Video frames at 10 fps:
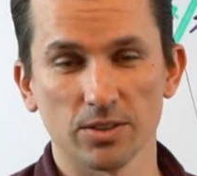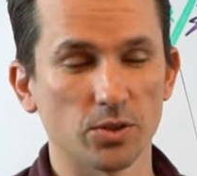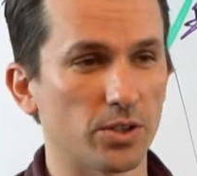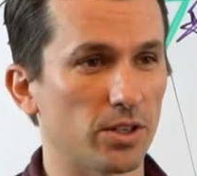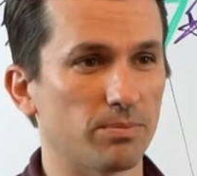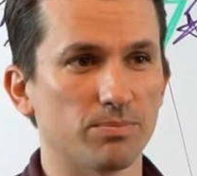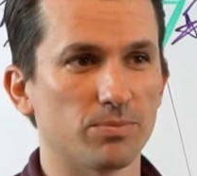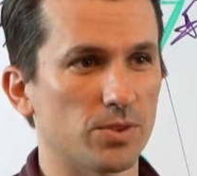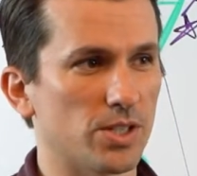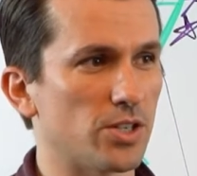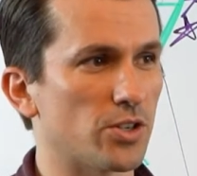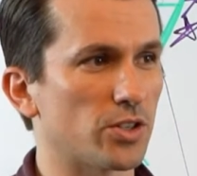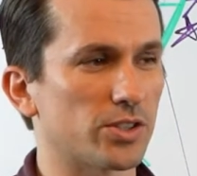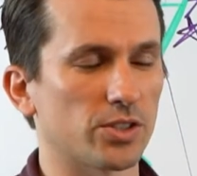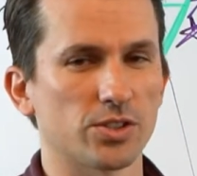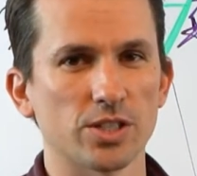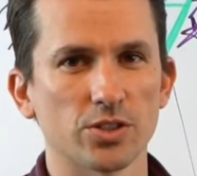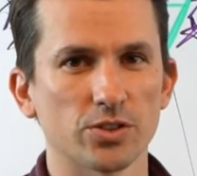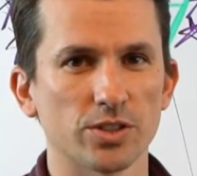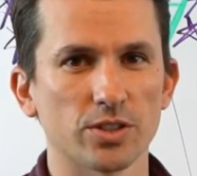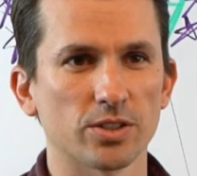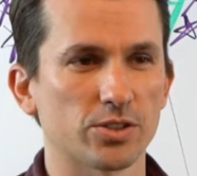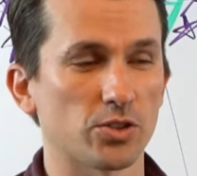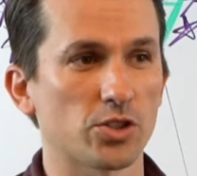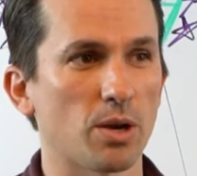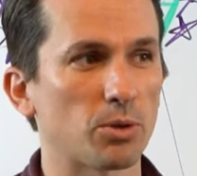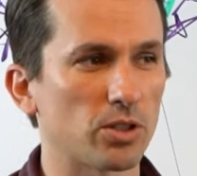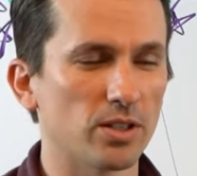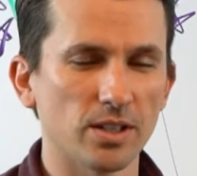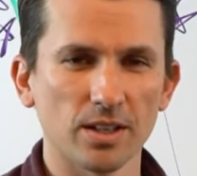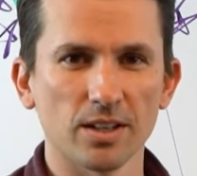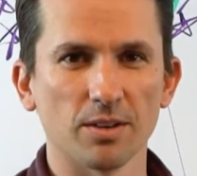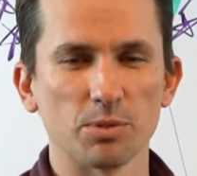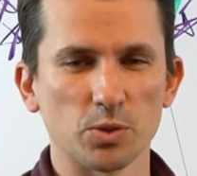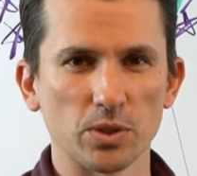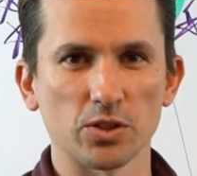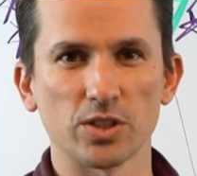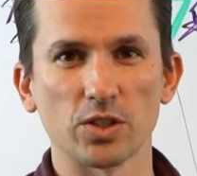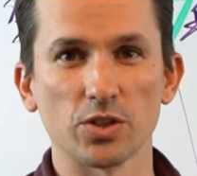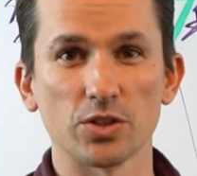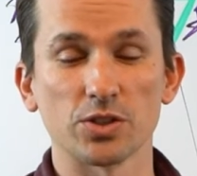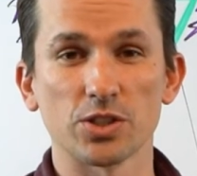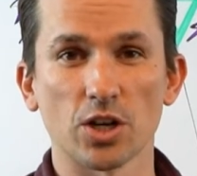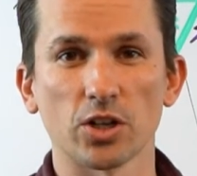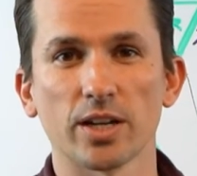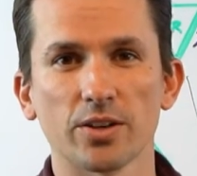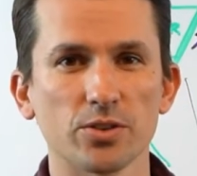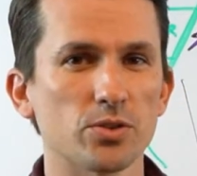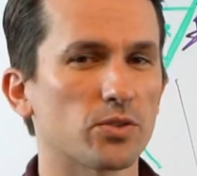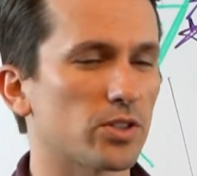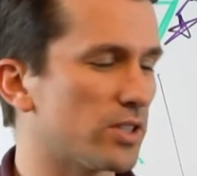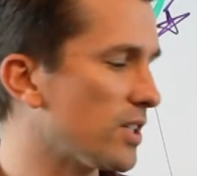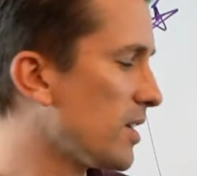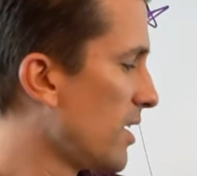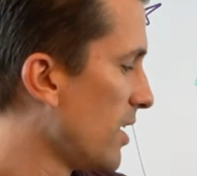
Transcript: They're a senior, it's their senior year, it's their summer between their senior year and starting at your university.